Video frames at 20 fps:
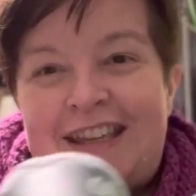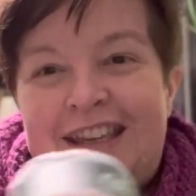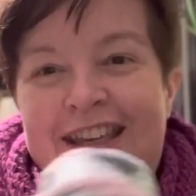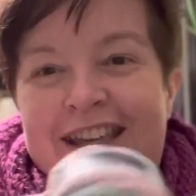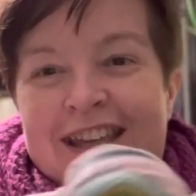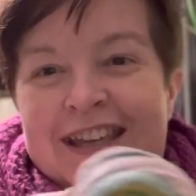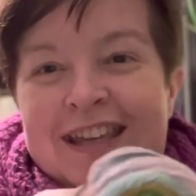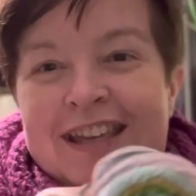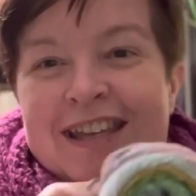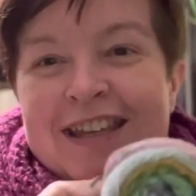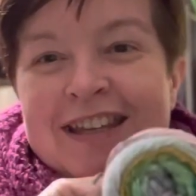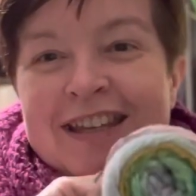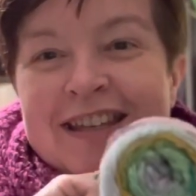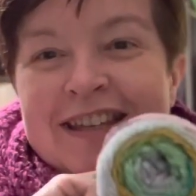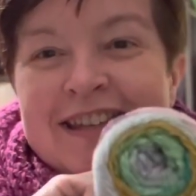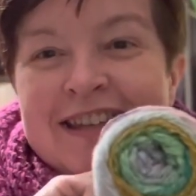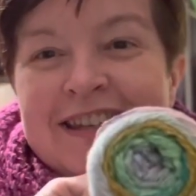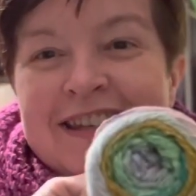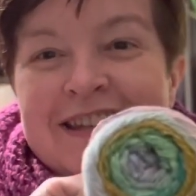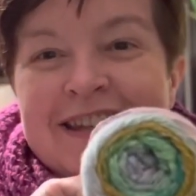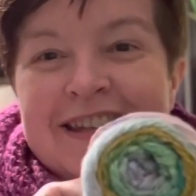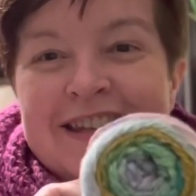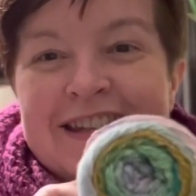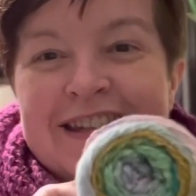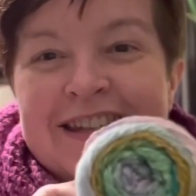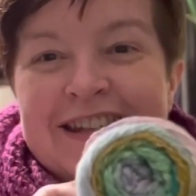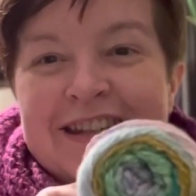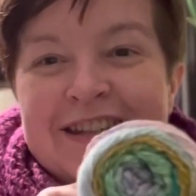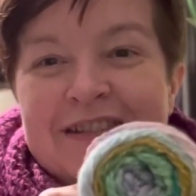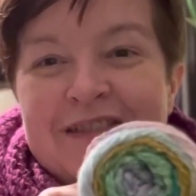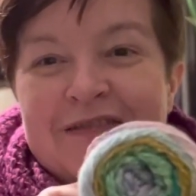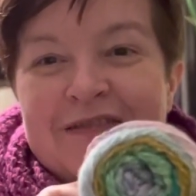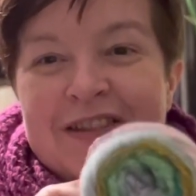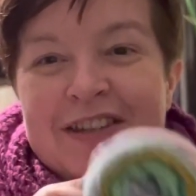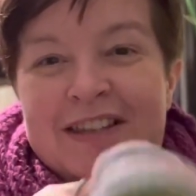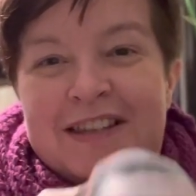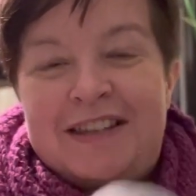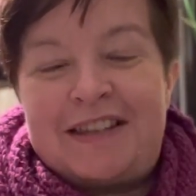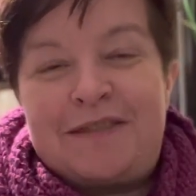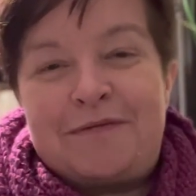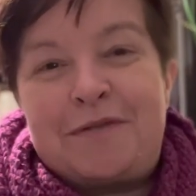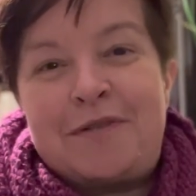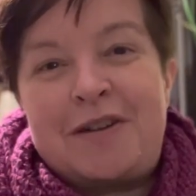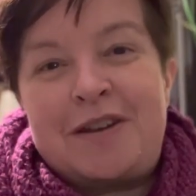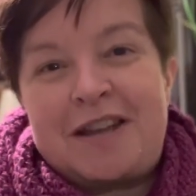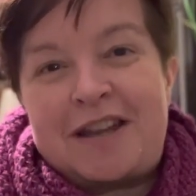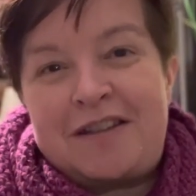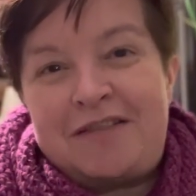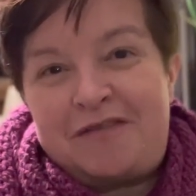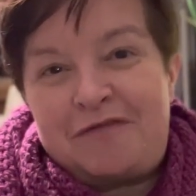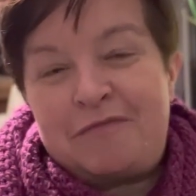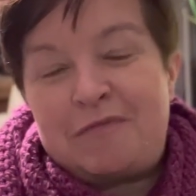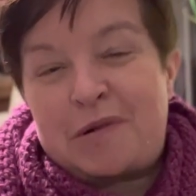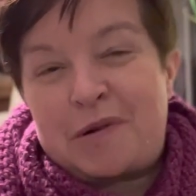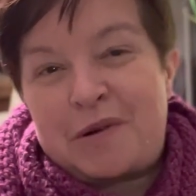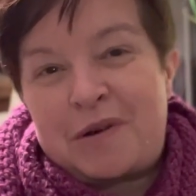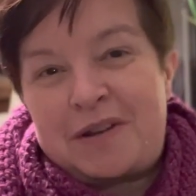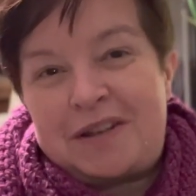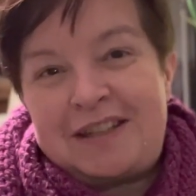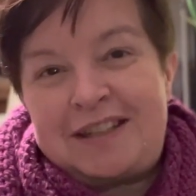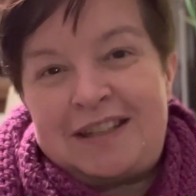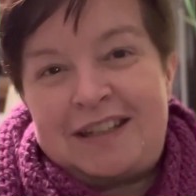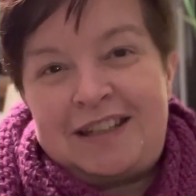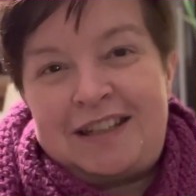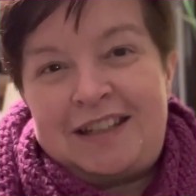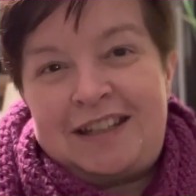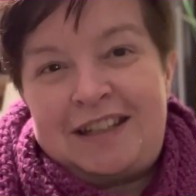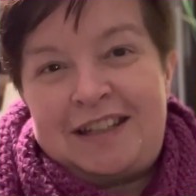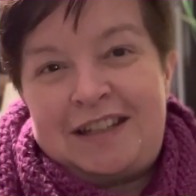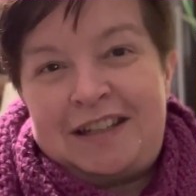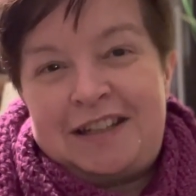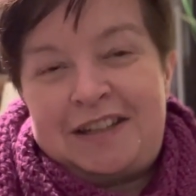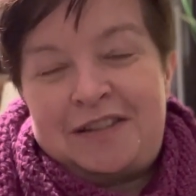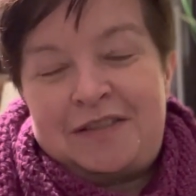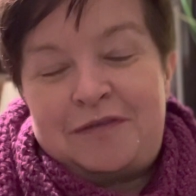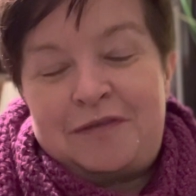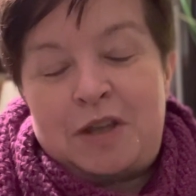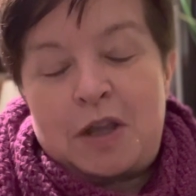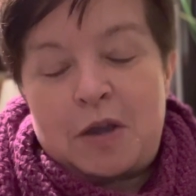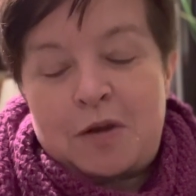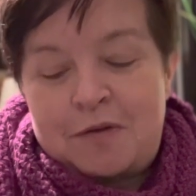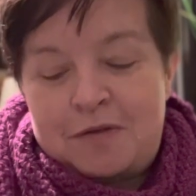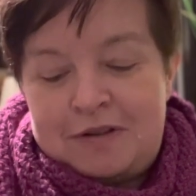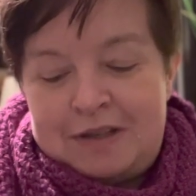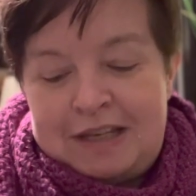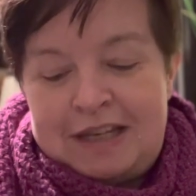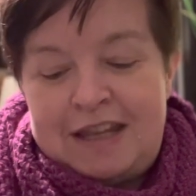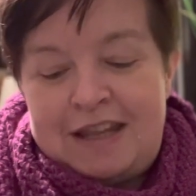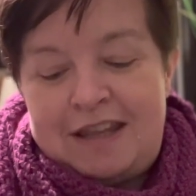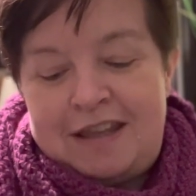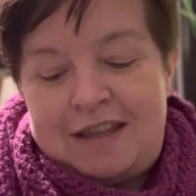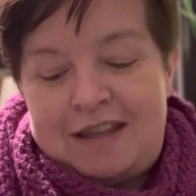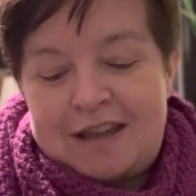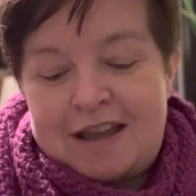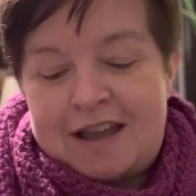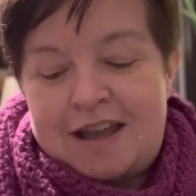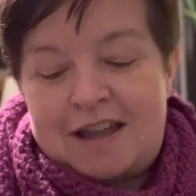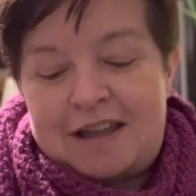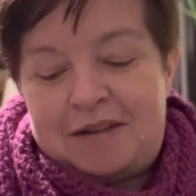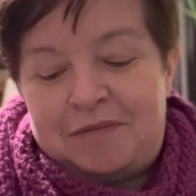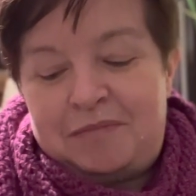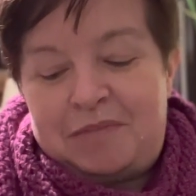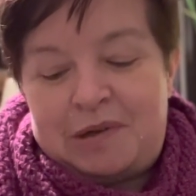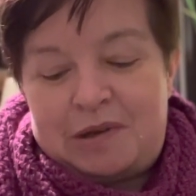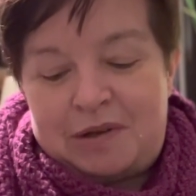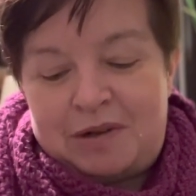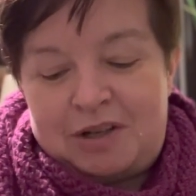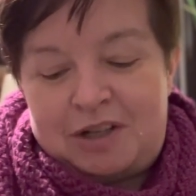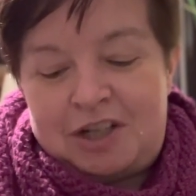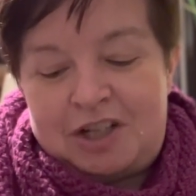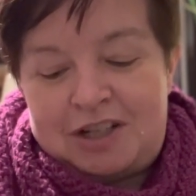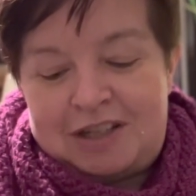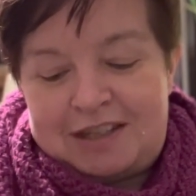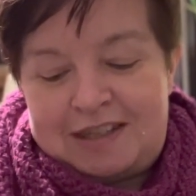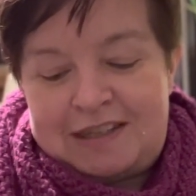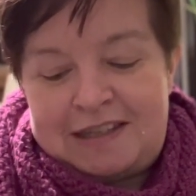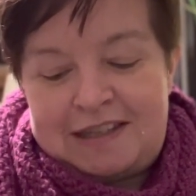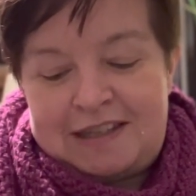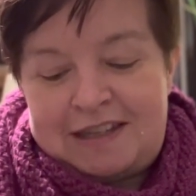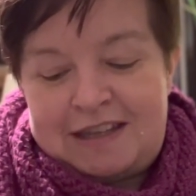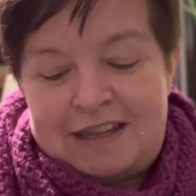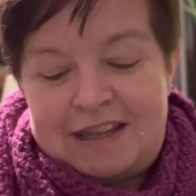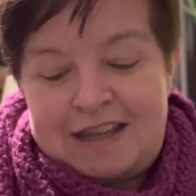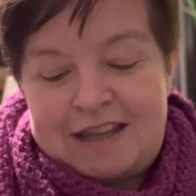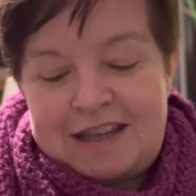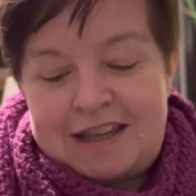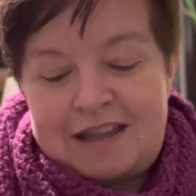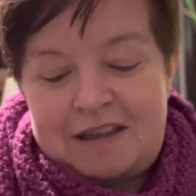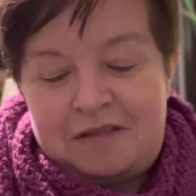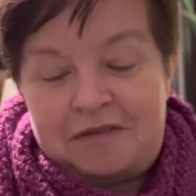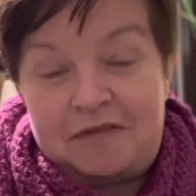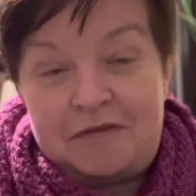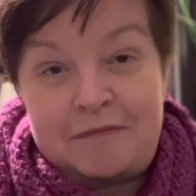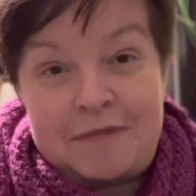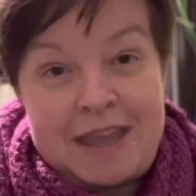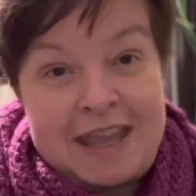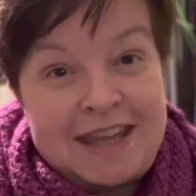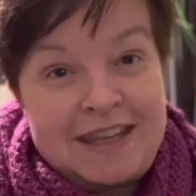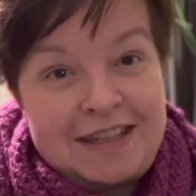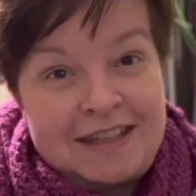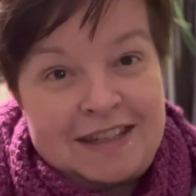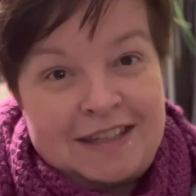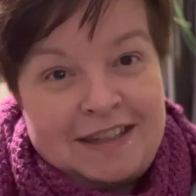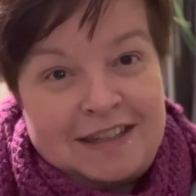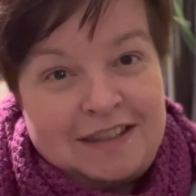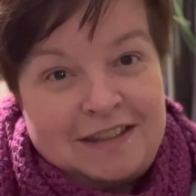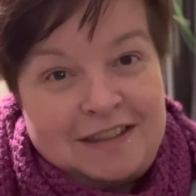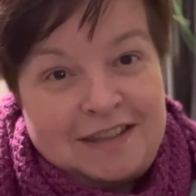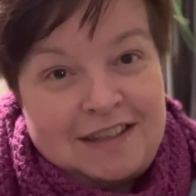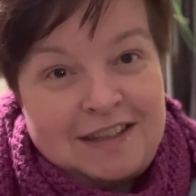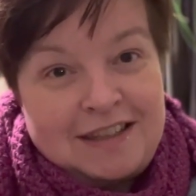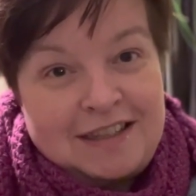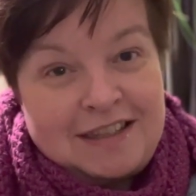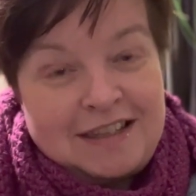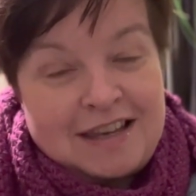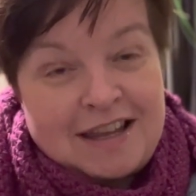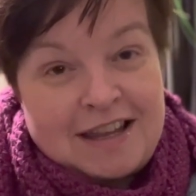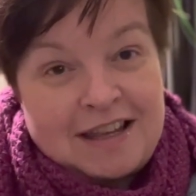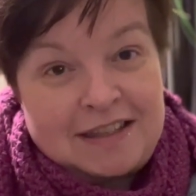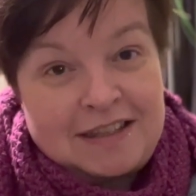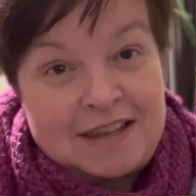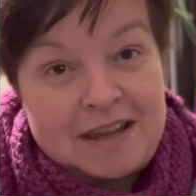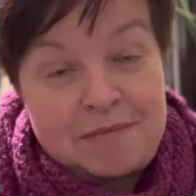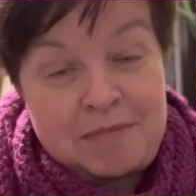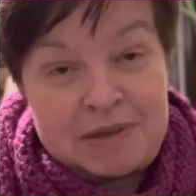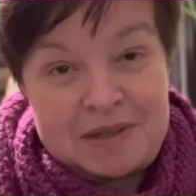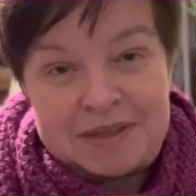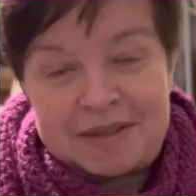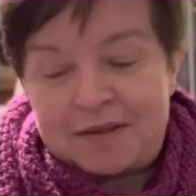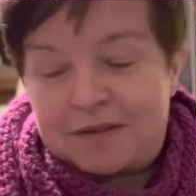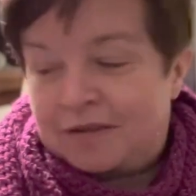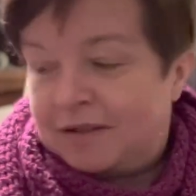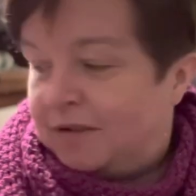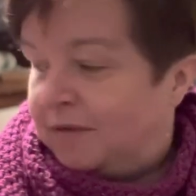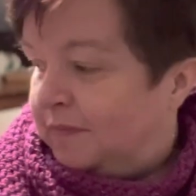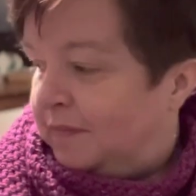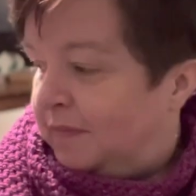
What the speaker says: And this is what I've bought. The only yarn purchase I've made since last episode.